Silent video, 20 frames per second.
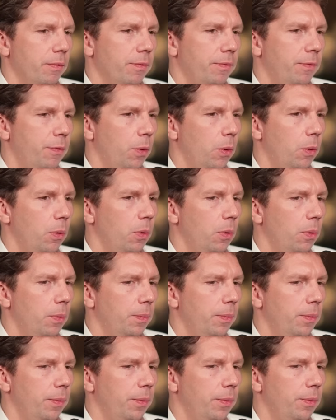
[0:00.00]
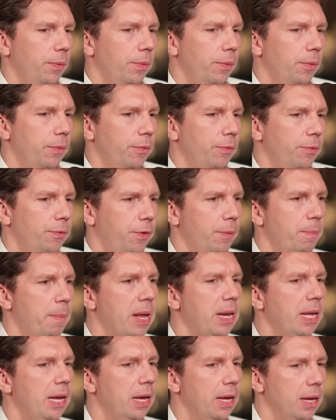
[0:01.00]
For for
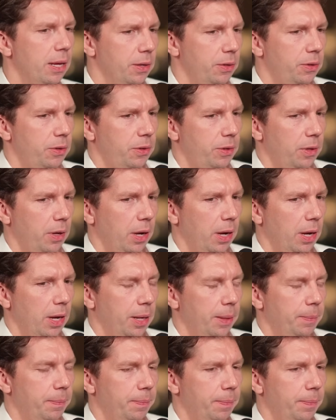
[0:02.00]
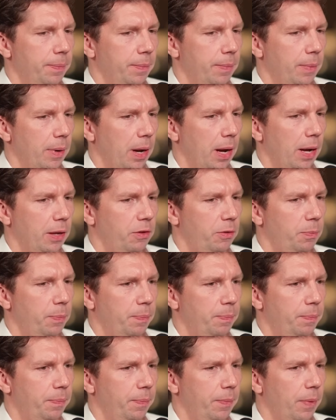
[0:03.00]
many years,
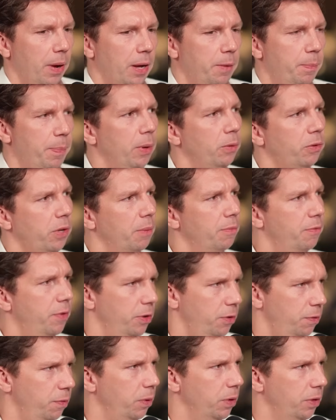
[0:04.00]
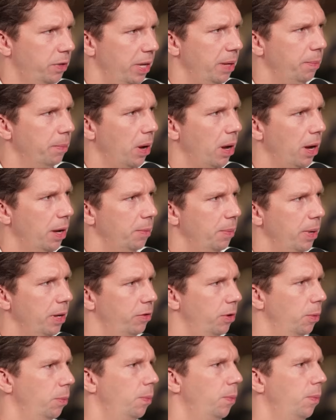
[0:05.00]
I'd built up, first of all, a team behind me.
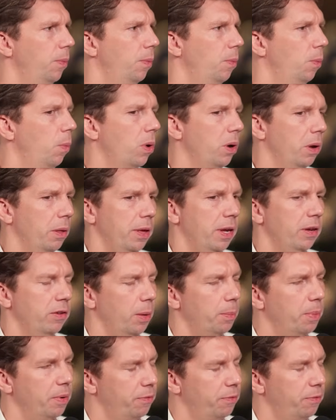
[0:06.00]
So one of the things I've been